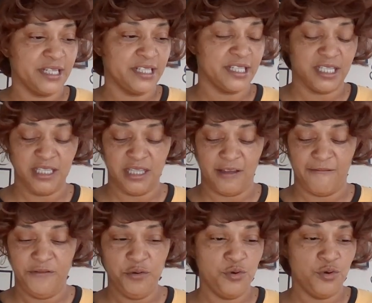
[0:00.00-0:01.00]
I just seen
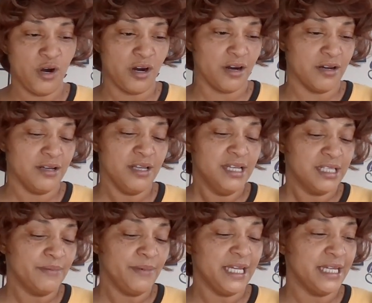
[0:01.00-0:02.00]
that fool card.
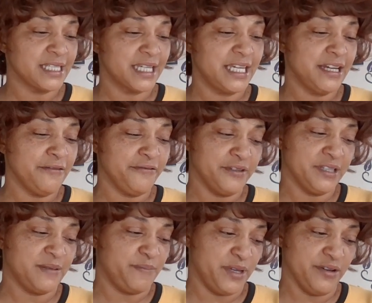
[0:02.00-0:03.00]
Somebody has a carefree
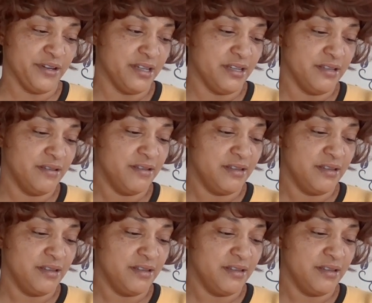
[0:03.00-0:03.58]
spirit.